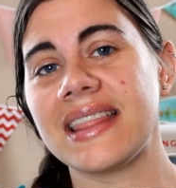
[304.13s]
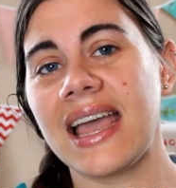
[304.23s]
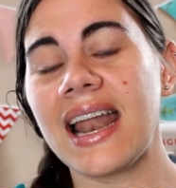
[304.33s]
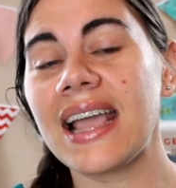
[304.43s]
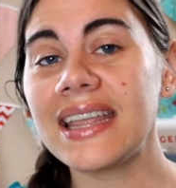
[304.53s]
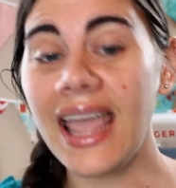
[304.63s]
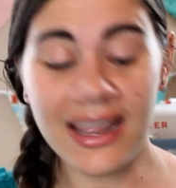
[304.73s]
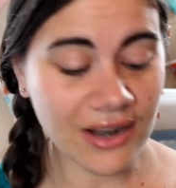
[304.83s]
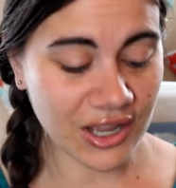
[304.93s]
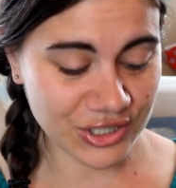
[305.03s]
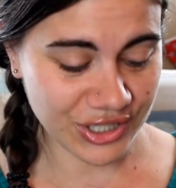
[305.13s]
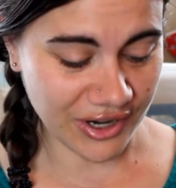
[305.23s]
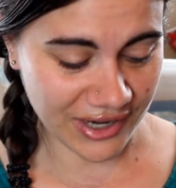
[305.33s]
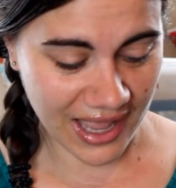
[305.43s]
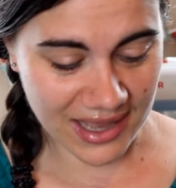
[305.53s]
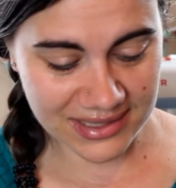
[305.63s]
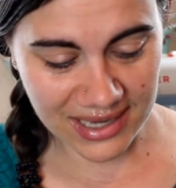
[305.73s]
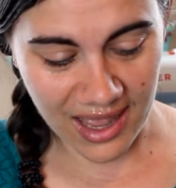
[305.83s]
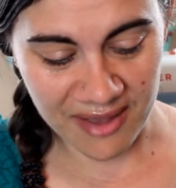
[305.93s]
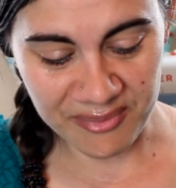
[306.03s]
that I cannot share yet,
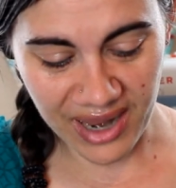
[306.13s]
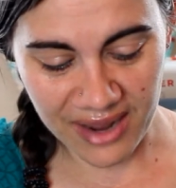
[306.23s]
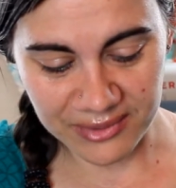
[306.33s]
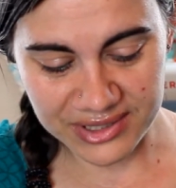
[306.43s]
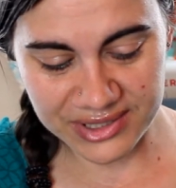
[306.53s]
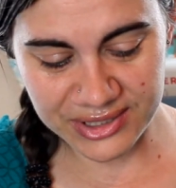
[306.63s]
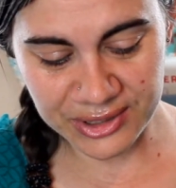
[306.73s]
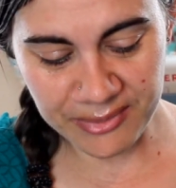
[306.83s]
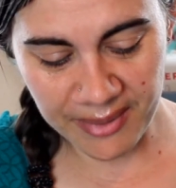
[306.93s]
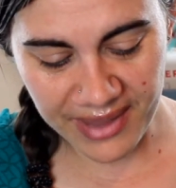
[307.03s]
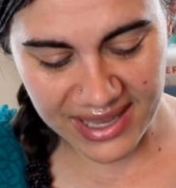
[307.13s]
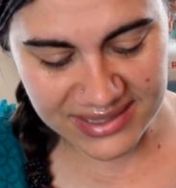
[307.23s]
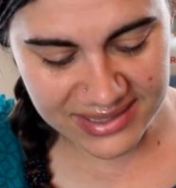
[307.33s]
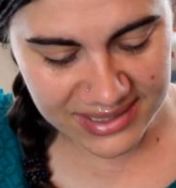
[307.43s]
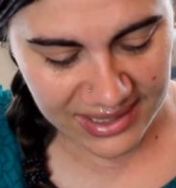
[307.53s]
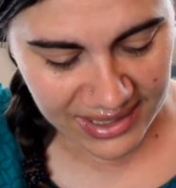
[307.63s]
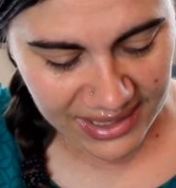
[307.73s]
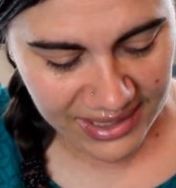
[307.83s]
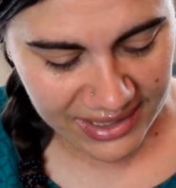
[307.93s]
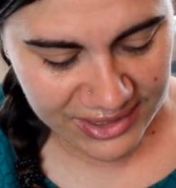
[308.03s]
but I will do my best
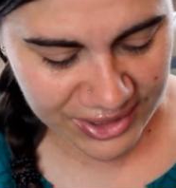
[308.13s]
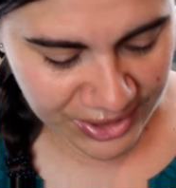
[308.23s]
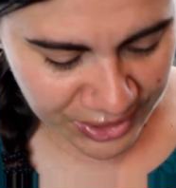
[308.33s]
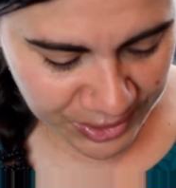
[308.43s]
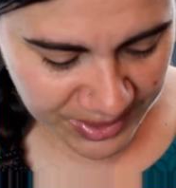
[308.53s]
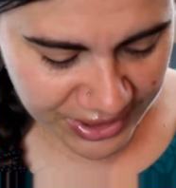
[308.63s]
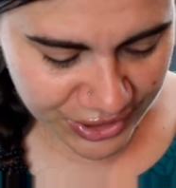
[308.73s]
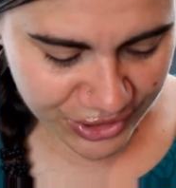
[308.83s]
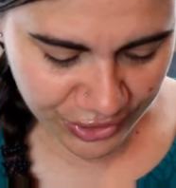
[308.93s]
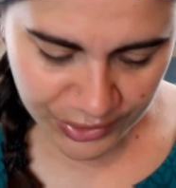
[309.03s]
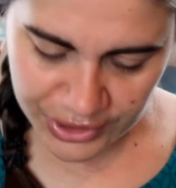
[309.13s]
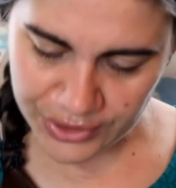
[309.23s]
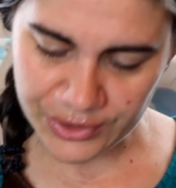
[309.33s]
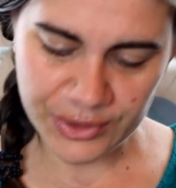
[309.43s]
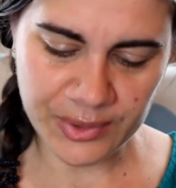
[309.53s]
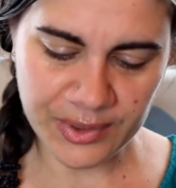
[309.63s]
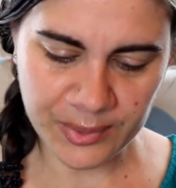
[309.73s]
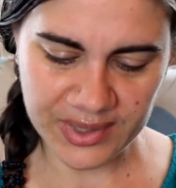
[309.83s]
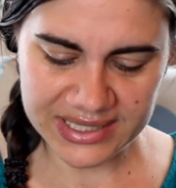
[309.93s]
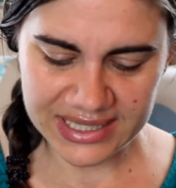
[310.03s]
to show you
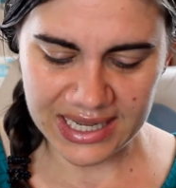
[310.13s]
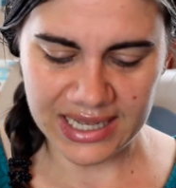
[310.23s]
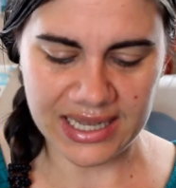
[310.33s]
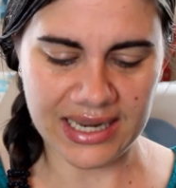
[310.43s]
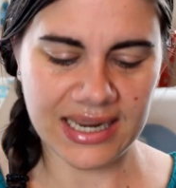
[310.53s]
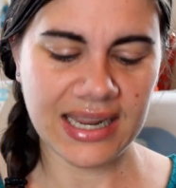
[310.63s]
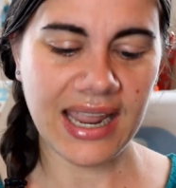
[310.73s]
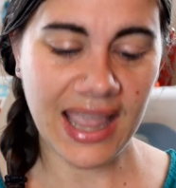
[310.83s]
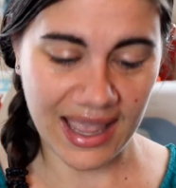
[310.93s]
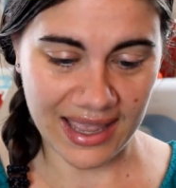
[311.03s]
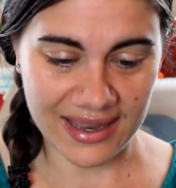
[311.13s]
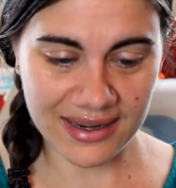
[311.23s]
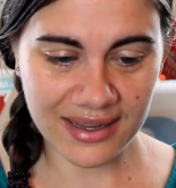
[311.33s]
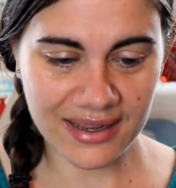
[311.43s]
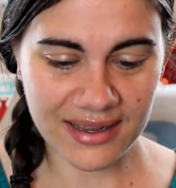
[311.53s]
what I can.